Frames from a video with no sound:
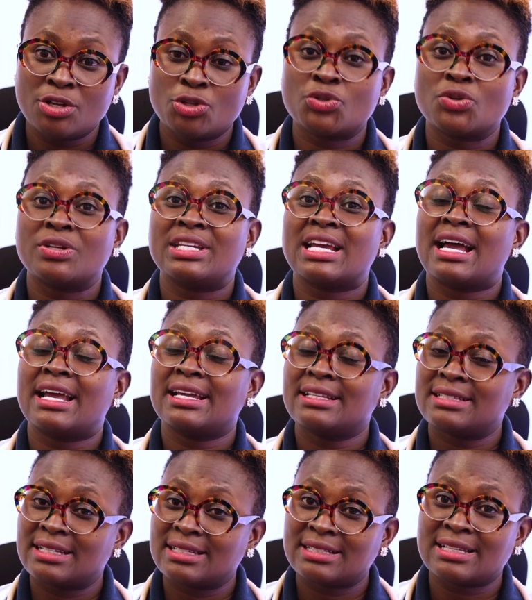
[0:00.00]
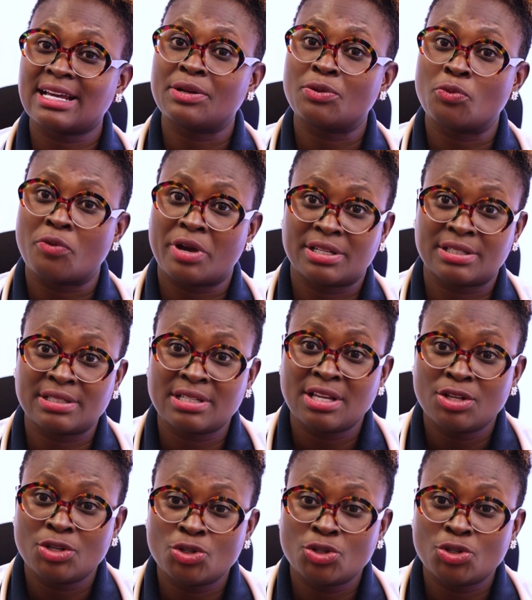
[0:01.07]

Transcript: So their intestine works.